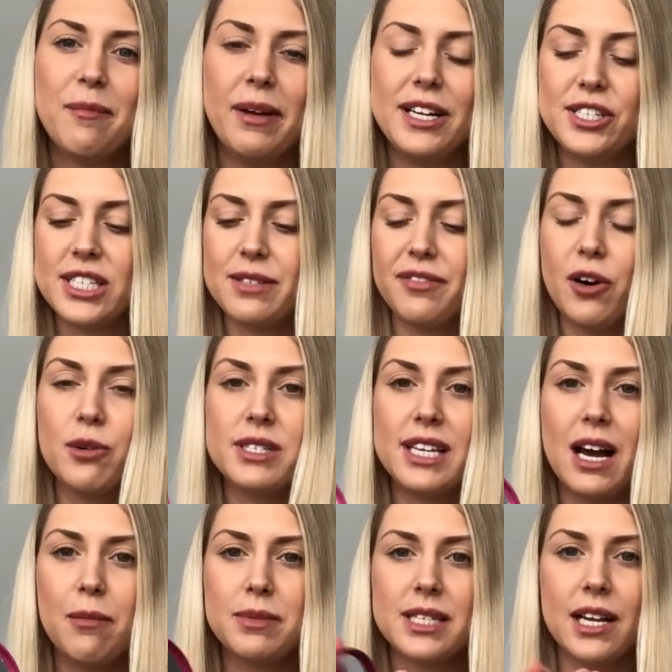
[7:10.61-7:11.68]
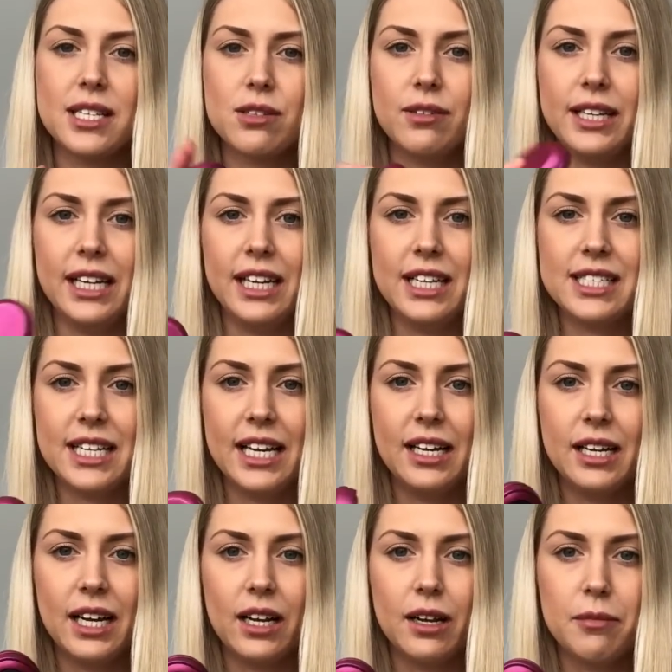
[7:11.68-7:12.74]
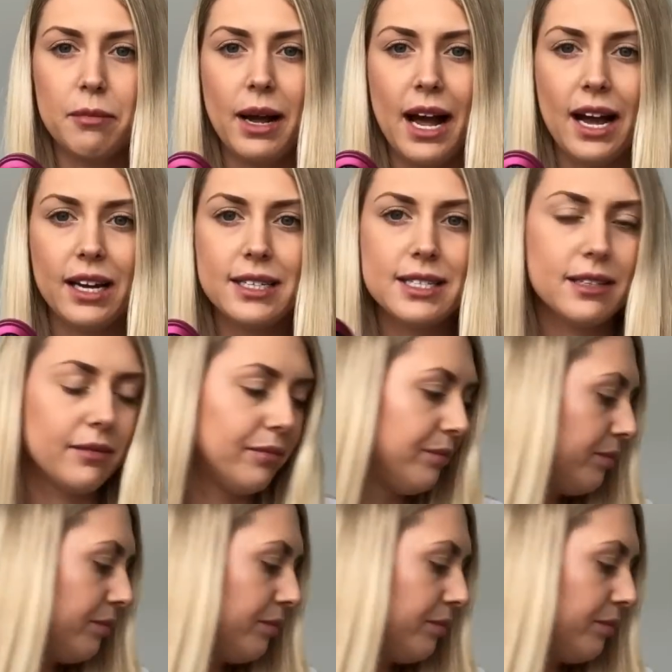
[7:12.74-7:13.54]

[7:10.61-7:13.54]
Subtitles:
But it just folds up, so it's really easy and compact.